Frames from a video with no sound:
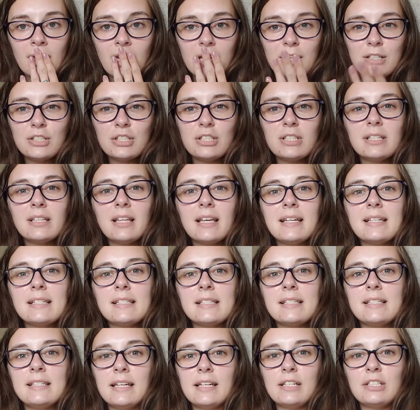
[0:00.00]
she did
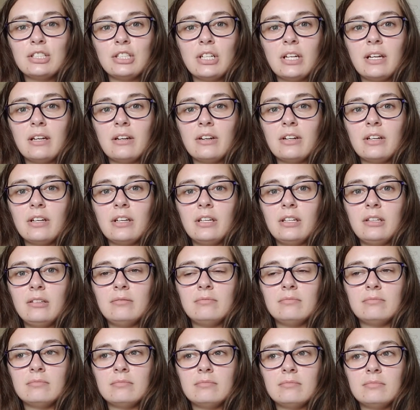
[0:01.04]
like dictionary
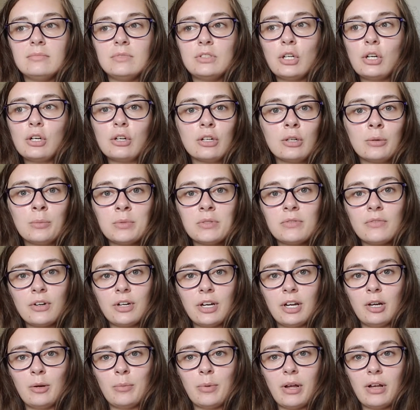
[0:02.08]
terms for
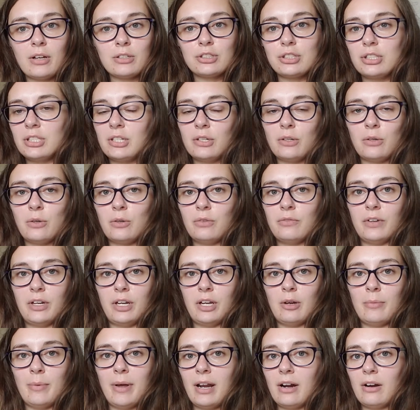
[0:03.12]
nail polish. She did a whole
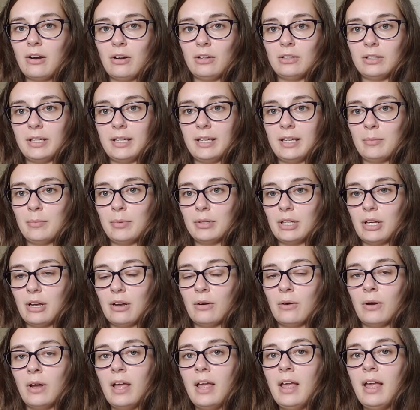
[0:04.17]
video about it. I'll link it
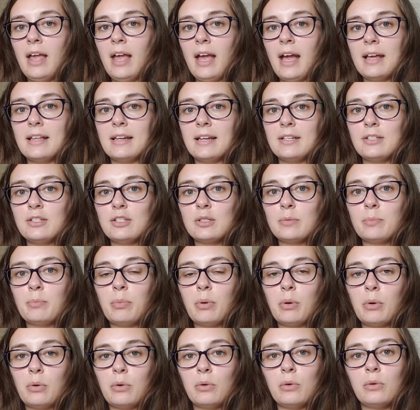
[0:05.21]
below. And I just
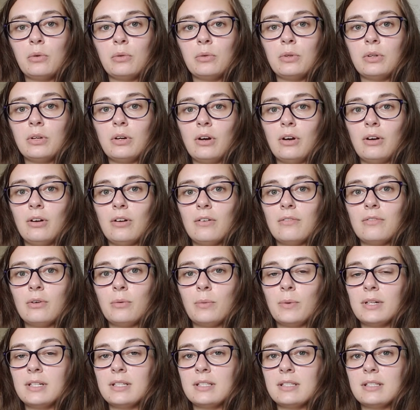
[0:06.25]
pulled all the
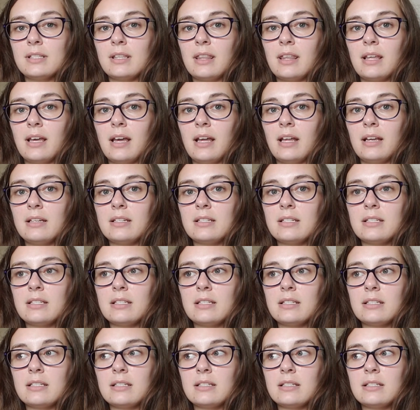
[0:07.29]
ones that
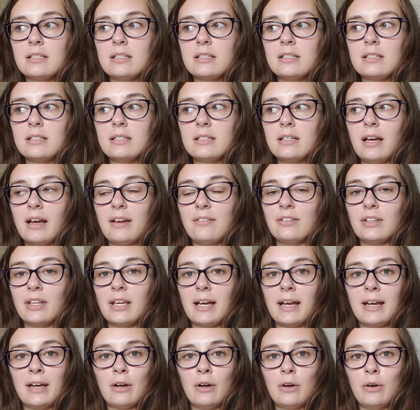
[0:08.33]
I feel like
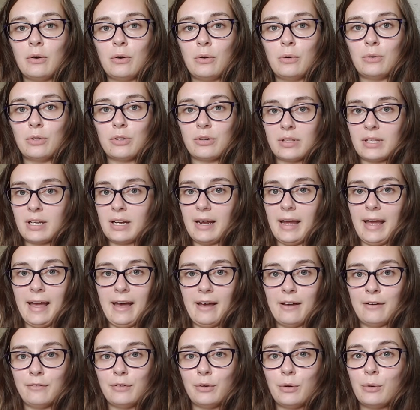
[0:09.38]
I own or that I
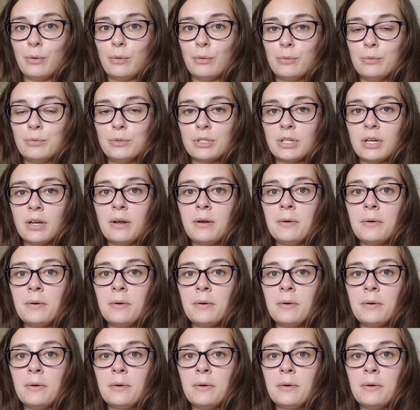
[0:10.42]
have owned